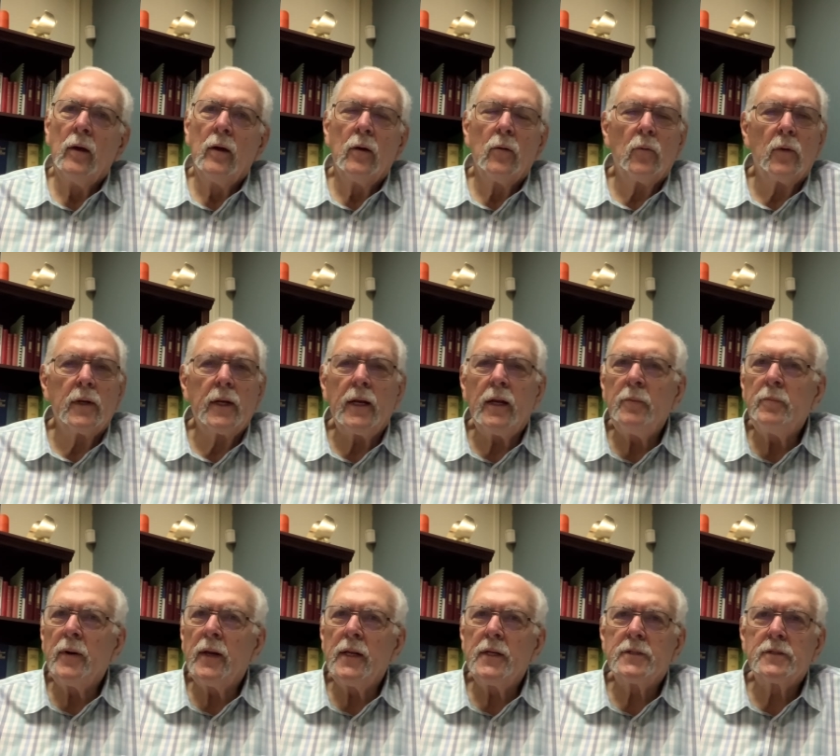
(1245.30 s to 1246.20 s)
what
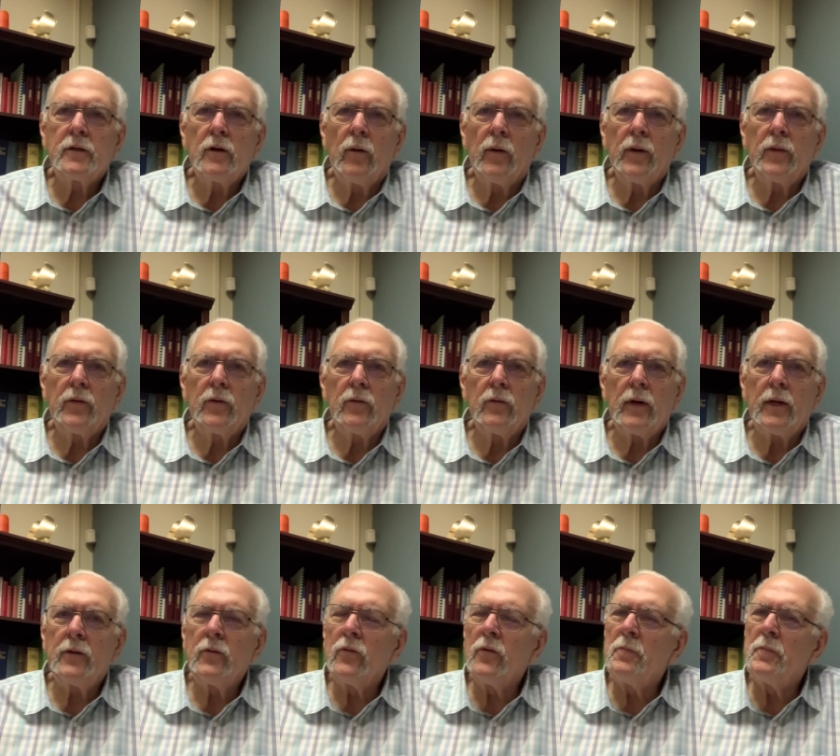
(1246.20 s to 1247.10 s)
anybody's going through. I
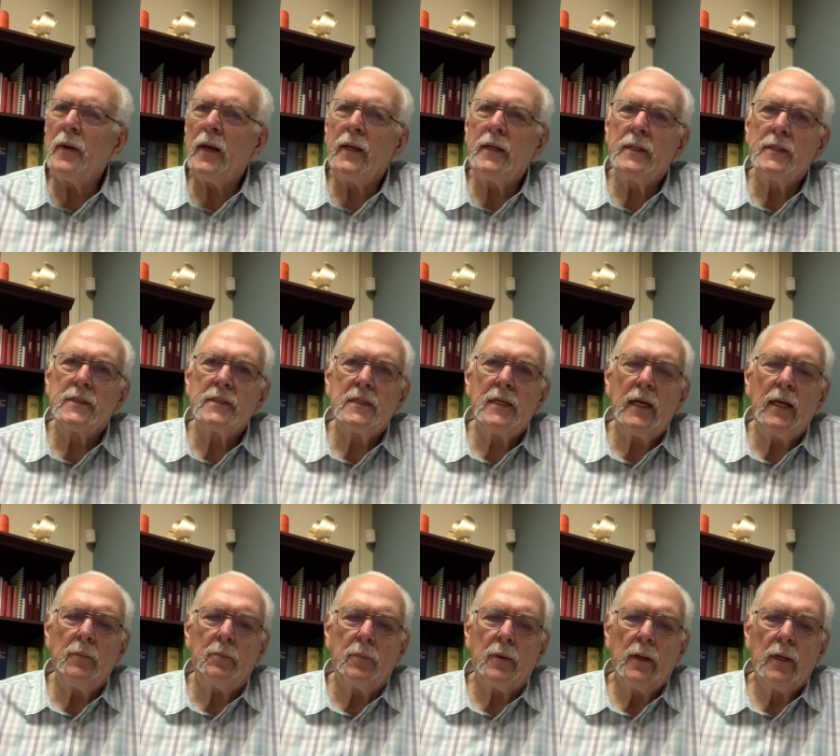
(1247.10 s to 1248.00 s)
know the pain is
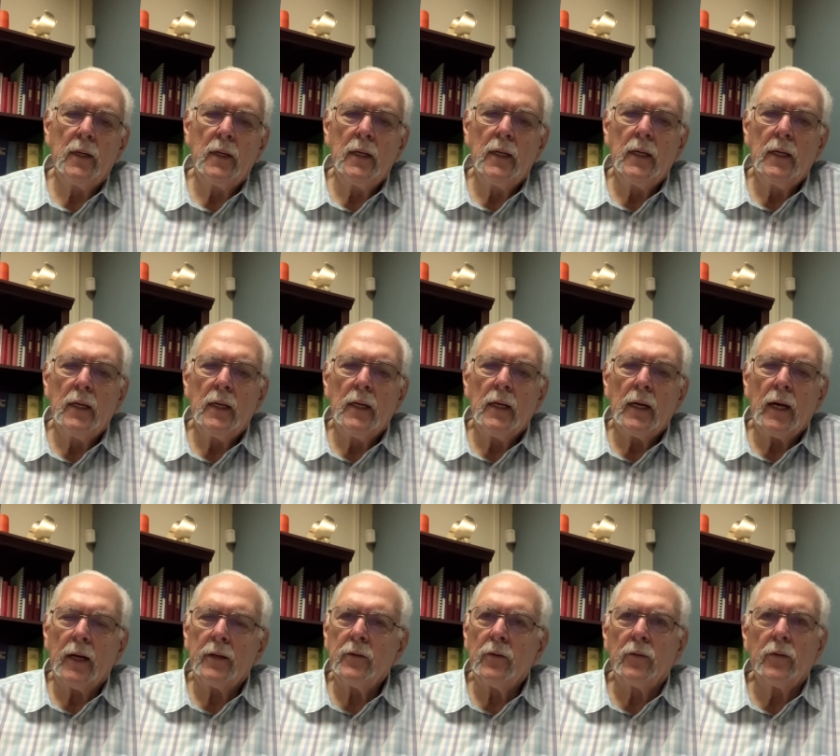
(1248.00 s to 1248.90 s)
deep.
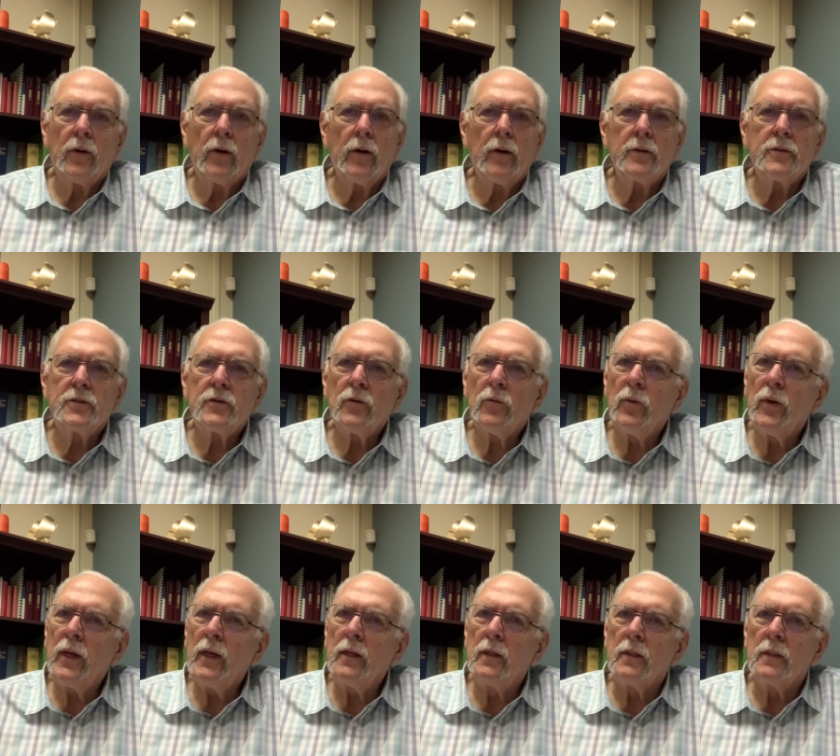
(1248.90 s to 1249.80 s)
I know the hurts are
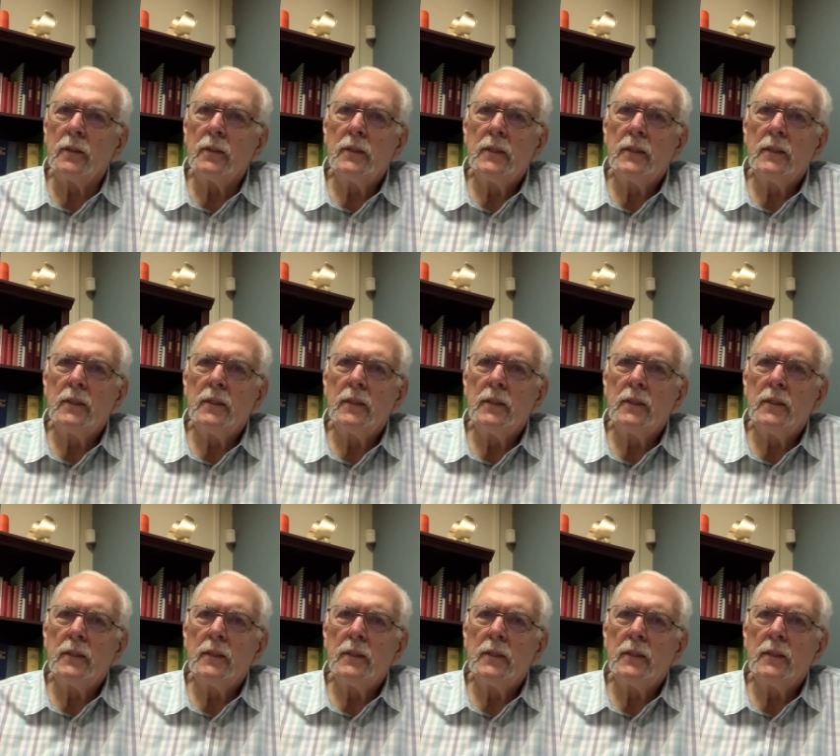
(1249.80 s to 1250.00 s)
real.